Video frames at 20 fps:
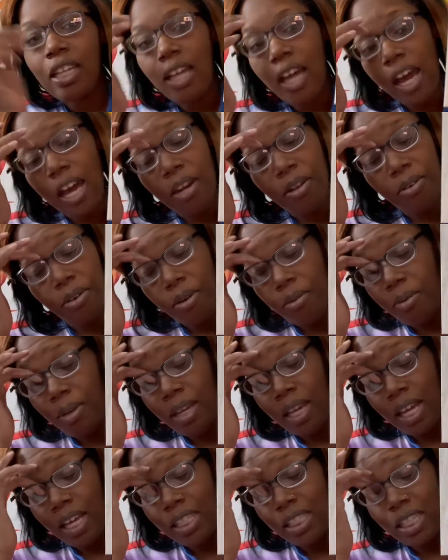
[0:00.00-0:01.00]
i don't know what
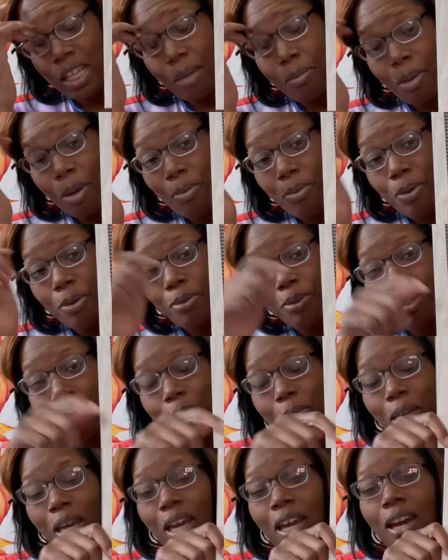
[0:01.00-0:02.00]
last name i want
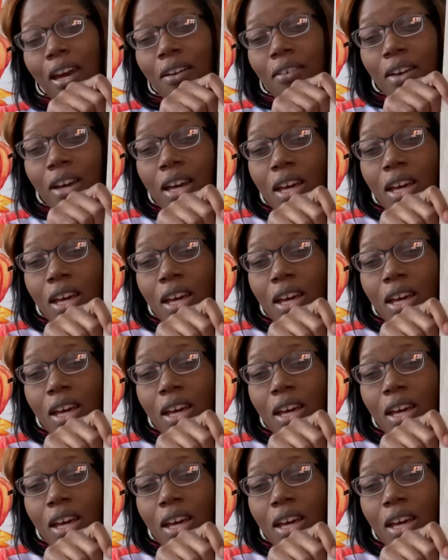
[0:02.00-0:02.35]
him to have